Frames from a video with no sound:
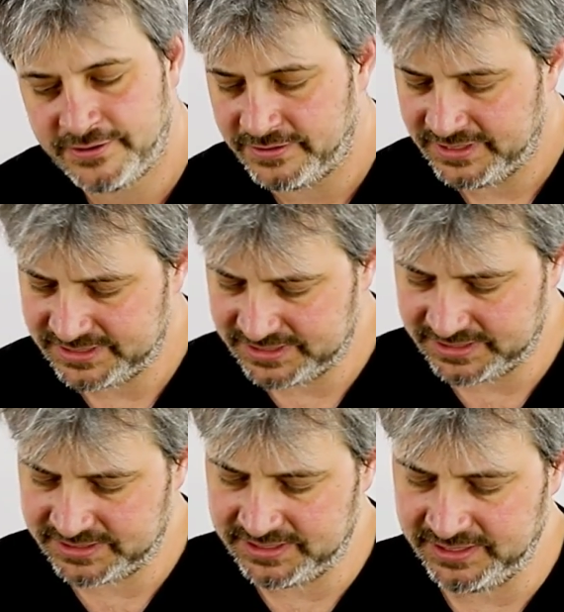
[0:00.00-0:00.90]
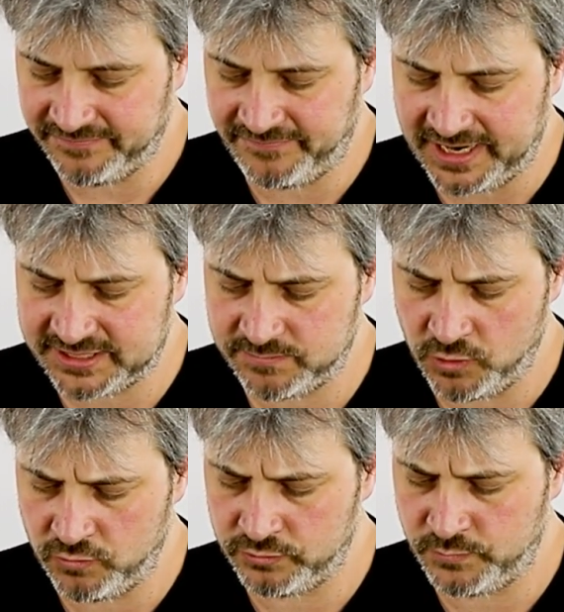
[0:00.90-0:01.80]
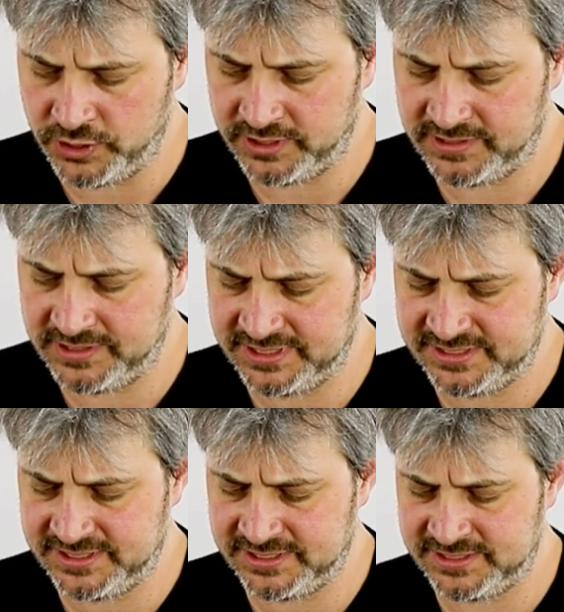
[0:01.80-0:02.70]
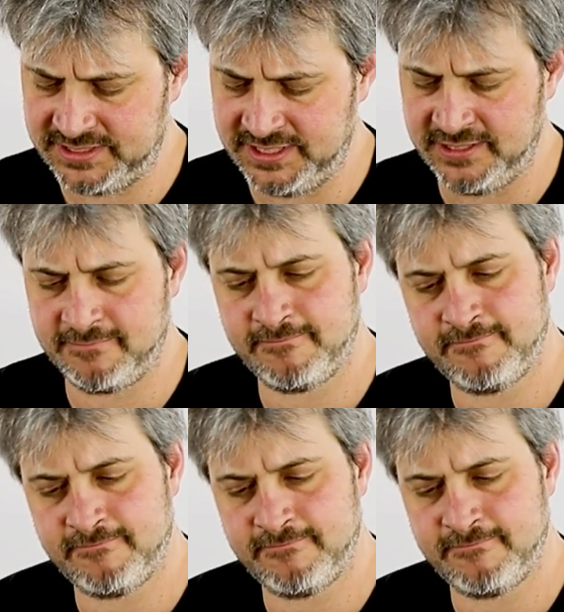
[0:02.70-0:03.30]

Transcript: This is the fast mode, but this is the...